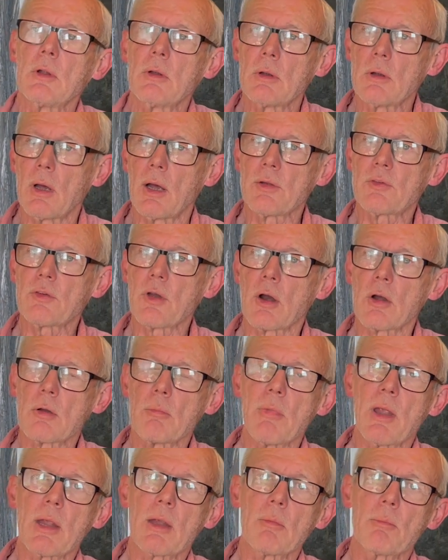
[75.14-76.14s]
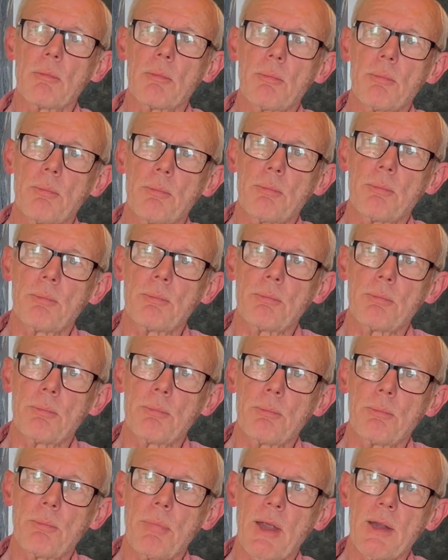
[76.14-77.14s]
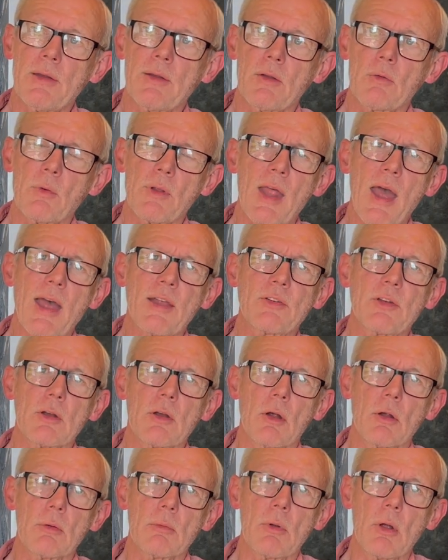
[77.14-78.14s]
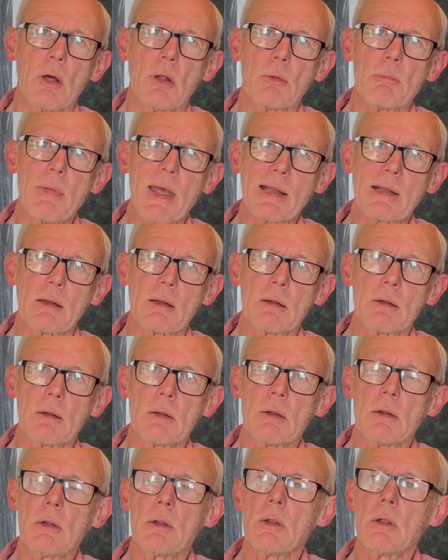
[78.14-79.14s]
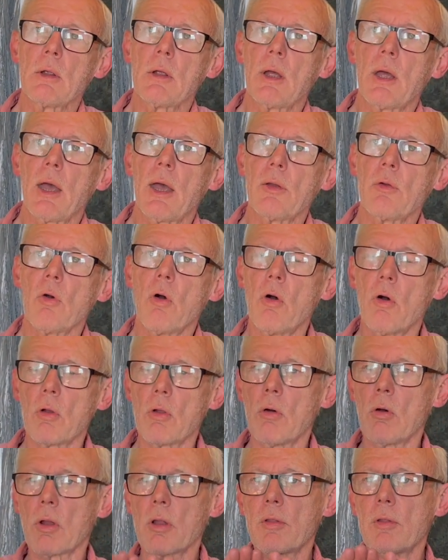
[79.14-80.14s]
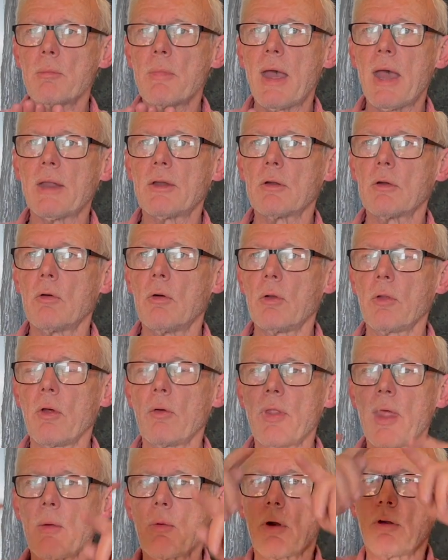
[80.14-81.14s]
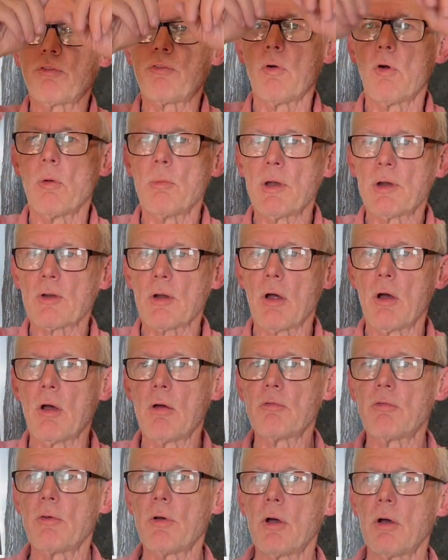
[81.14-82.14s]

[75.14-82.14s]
I started making paintings with acid on metal, and all of them had, although they were a format of